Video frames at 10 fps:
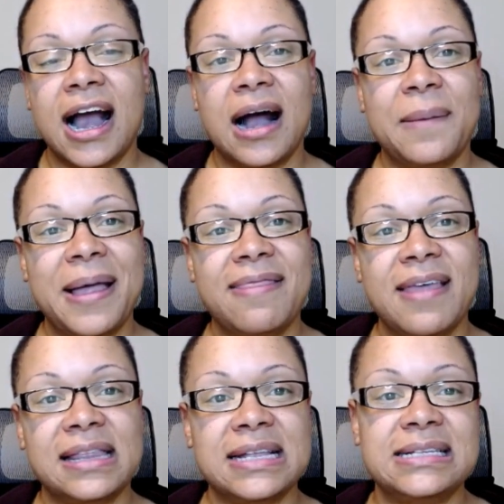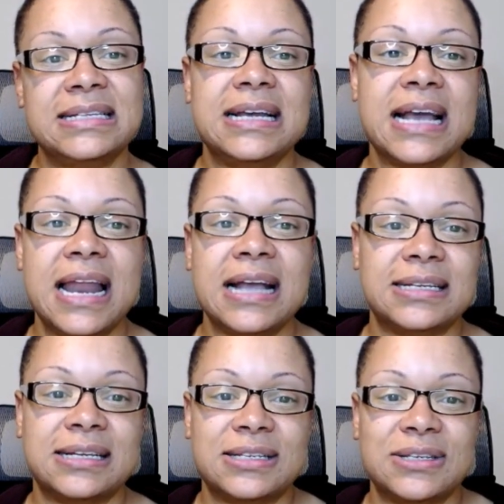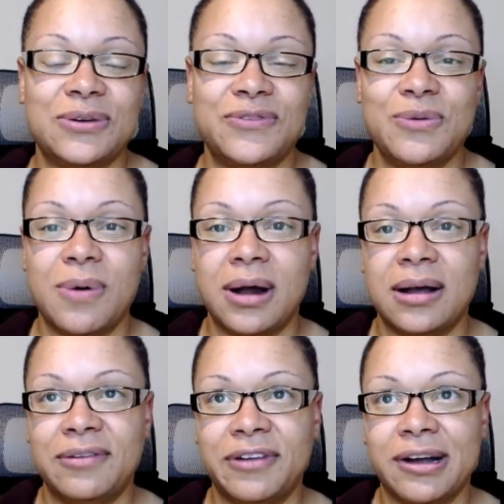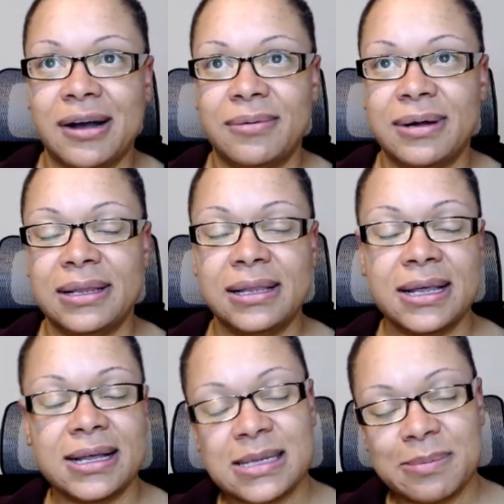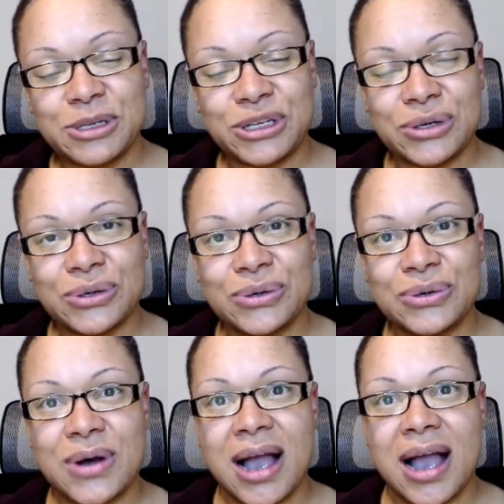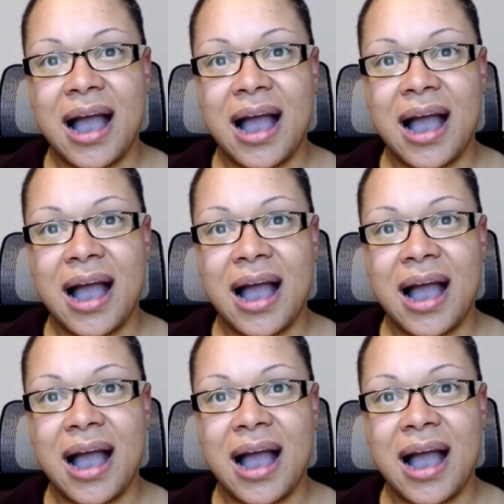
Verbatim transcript: Um, and then let's stay connected. So if you want to figure out what Lillian's up to,